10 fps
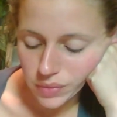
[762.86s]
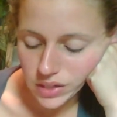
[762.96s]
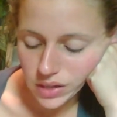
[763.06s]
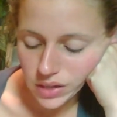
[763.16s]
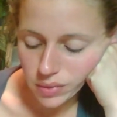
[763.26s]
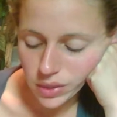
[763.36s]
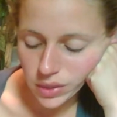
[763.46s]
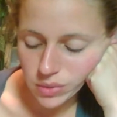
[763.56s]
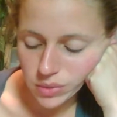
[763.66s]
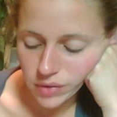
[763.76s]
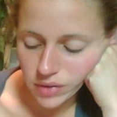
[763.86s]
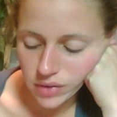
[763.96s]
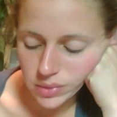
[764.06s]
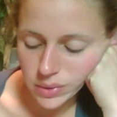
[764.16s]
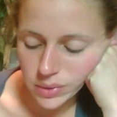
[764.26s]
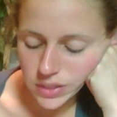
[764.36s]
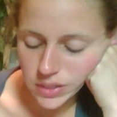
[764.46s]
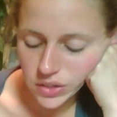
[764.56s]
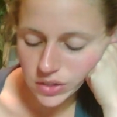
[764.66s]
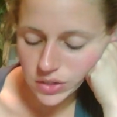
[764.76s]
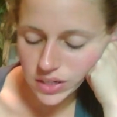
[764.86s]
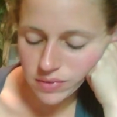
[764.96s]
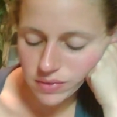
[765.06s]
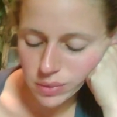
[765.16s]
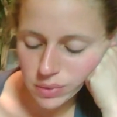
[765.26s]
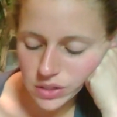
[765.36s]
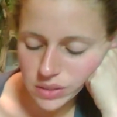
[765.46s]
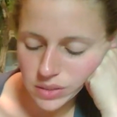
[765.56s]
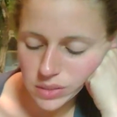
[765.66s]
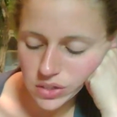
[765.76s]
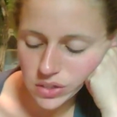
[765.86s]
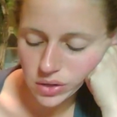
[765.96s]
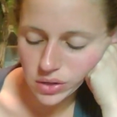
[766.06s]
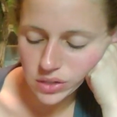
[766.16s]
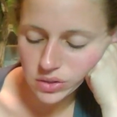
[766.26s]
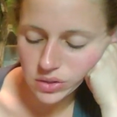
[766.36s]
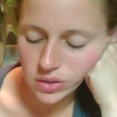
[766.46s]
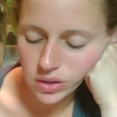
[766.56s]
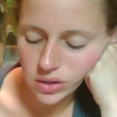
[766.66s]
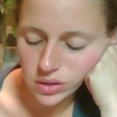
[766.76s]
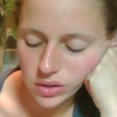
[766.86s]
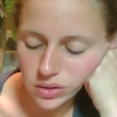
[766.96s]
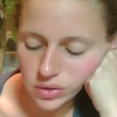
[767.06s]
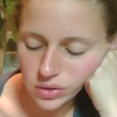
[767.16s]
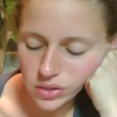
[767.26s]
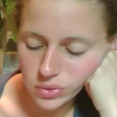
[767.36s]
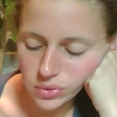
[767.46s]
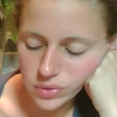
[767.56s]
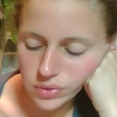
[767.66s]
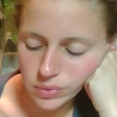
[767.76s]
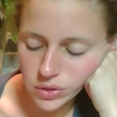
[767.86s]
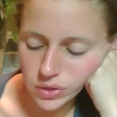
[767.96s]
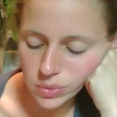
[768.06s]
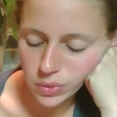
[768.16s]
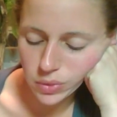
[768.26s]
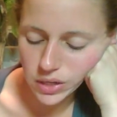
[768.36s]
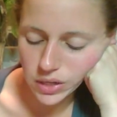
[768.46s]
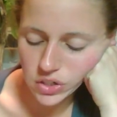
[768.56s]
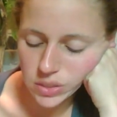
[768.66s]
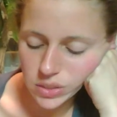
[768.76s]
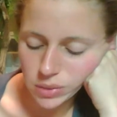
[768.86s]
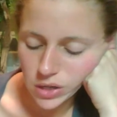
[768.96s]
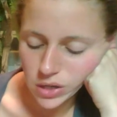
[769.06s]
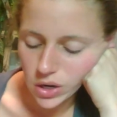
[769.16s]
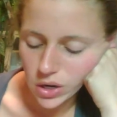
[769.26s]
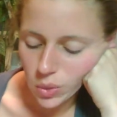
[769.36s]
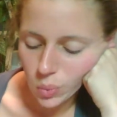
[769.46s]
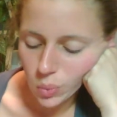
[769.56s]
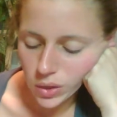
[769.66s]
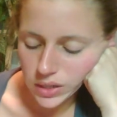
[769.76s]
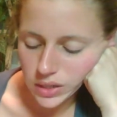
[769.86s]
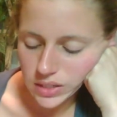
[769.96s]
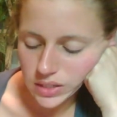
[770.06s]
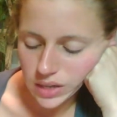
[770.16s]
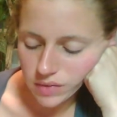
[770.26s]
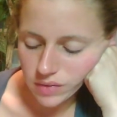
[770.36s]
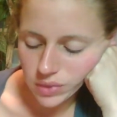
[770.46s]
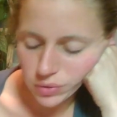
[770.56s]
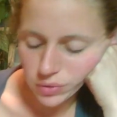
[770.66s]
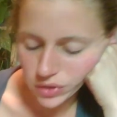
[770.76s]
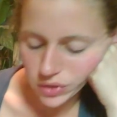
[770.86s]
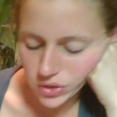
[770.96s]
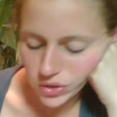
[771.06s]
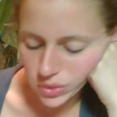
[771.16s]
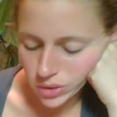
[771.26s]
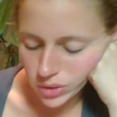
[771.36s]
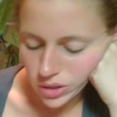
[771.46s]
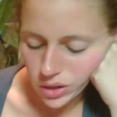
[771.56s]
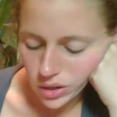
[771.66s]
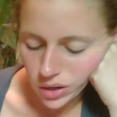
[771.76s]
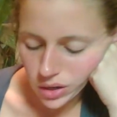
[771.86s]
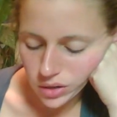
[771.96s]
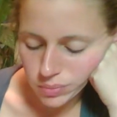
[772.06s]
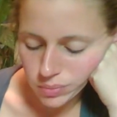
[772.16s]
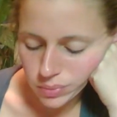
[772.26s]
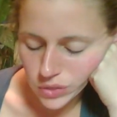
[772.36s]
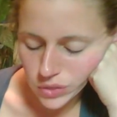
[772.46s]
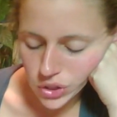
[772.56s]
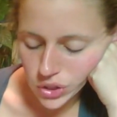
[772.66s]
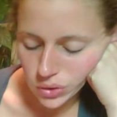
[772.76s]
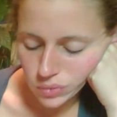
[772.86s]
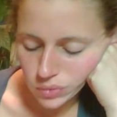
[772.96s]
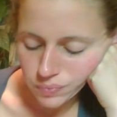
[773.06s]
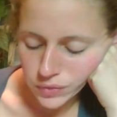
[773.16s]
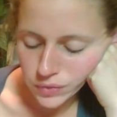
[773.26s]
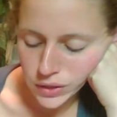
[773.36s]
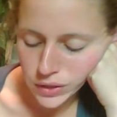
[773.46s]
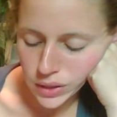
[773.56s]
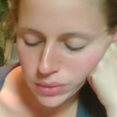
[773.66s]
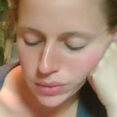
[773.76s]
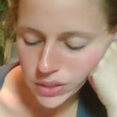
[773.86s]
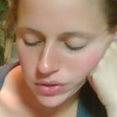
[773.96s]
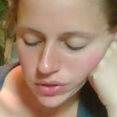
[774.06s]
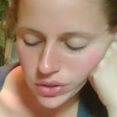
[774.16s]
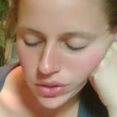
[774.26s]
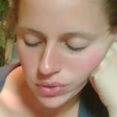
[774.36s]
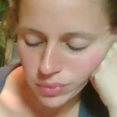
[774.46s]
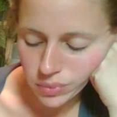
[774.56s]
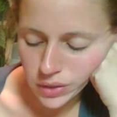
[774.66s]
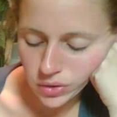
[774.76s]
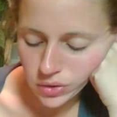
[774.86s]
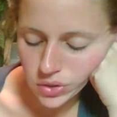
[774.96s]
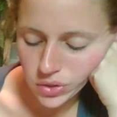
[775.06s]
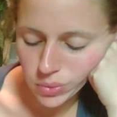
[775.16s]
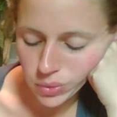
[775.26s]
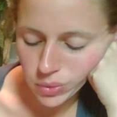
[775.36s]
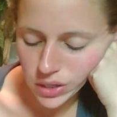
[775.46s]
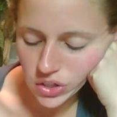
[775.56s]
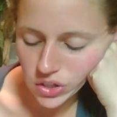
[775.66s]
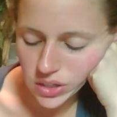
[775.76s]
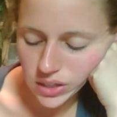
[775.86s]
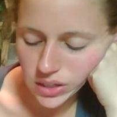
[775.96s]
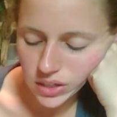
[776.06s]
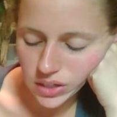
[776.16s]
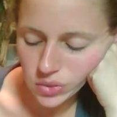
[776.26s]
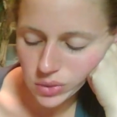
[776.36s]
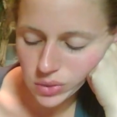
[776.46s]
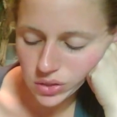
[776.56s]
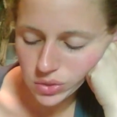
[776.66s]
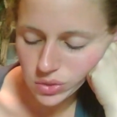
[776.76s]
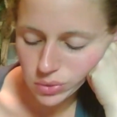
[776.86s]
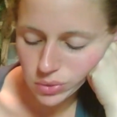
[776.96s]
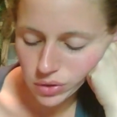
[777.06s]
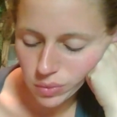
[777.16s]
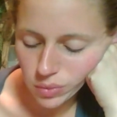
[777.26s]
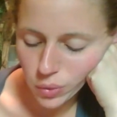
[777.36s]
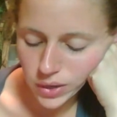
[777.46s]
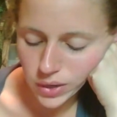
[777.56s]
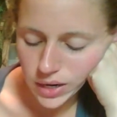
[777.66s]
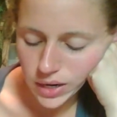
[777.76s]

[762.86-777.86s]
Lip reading: is not required to provide a risk-based pricing notice if the person obtains credit scores from the consumer reporting agency, but one is not available for the consumer. 2, has not obtained a credit score from another consumer reporting agency in connection with the consumer credit report.